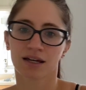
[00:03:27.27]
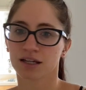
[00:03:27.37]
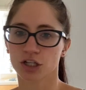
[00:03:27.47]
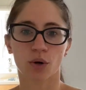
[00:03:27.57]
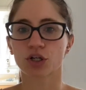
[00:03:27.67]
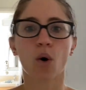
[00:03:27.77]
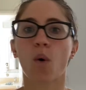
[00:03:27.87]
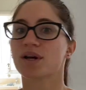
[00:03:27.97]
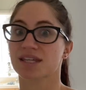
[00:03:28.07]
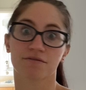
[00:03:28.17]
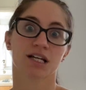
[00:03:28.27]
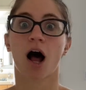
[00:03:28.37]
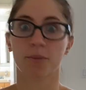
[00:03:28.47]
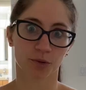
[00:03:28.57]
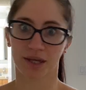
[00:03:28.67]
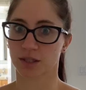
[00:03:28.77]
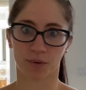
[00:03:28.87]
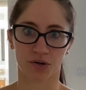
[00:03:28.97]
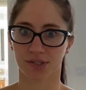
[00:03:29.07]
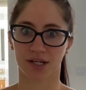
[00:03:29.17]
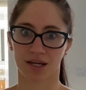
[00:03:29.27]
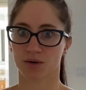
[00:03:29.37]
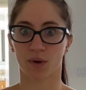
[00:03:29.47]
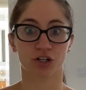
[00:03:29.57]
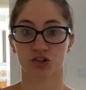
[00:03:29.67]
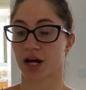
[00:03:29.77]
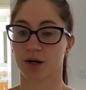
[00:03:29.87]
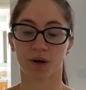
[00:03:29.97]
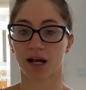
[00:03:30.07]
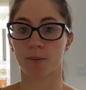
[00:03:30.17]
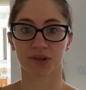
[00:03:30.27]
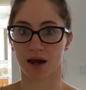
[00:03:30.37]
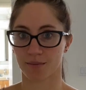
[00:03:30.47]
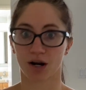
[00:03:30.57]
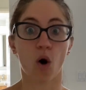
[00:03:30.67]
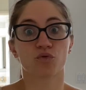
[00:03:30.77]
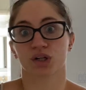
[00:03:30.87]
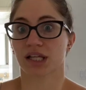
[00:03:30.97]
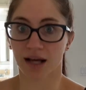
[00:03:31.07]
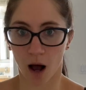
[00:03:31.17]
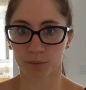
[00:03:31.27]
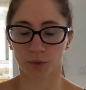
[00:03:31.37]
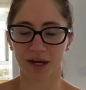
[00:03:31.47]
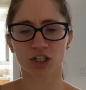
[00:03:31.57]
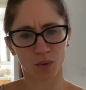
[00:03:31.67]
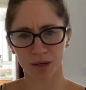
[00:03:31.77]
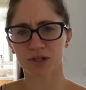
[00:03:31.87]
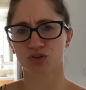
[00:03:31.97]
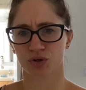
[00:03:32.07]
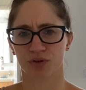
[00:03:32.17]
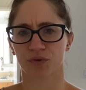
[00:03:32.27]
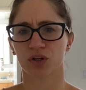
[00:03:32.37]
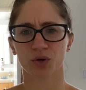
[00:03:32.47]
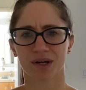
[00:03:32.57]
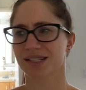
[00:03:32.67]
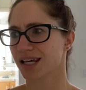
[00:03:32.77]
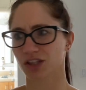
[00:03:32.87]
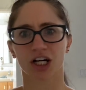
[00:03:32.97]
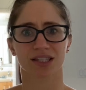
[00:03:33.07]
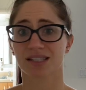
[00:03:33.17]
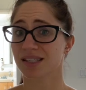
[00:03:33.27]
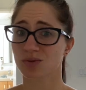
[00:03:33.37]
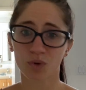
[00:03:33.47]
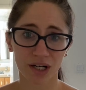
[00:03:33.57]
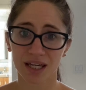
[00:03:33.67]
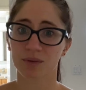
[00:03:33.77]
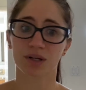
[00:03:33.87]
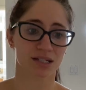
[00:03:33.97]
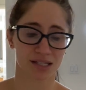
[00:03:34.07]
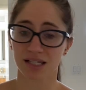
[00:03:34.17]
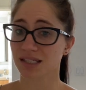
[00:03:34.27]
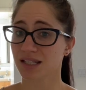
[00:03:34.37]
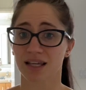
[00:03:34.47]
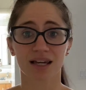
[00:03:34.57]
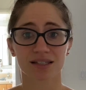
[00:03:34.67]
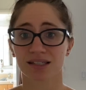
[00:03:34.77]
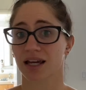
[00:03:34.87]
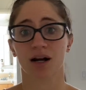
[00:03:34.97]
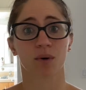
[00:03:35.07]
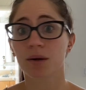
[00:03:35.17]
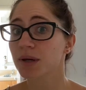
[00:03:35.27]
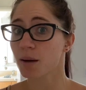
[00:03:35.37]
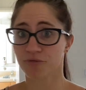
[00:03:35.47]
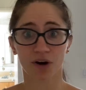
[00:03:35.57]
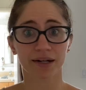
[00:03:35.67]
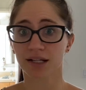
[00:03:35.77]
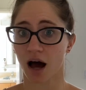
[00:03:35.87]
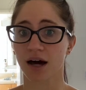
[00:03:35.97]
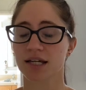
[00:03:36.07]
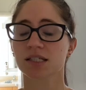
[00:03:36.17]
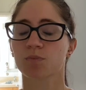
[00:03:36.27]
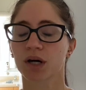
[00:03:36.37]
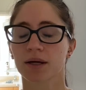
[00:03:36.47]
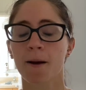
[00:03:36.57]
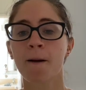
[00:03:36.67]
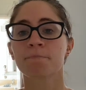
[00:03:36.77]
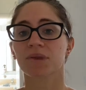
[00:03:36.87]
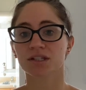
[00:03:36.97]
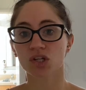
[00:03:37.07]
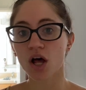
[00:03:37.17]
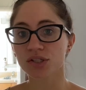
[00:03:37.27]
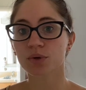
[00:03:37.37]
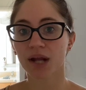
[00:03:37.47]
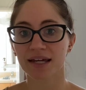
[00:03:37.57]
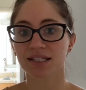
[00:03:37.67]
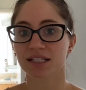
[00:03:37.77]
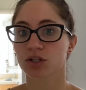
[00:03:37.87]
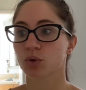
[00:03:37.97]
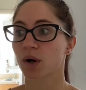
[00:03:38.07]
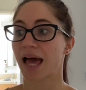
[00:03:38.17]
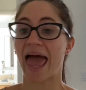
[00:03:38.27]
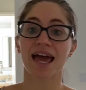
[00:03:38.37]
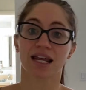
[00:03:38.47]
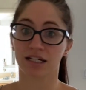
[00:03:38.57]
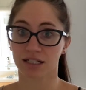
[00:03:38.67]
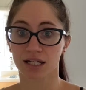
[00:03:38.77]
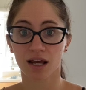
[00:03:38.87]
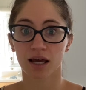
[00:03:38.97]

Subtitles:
you don't always have to compliment the person when you're trying to break up with them and overly compliment. You want to be truthful. You want to say, look, this isn't working because this and this. Like, I want to be upfront and honest, but it's also nice to end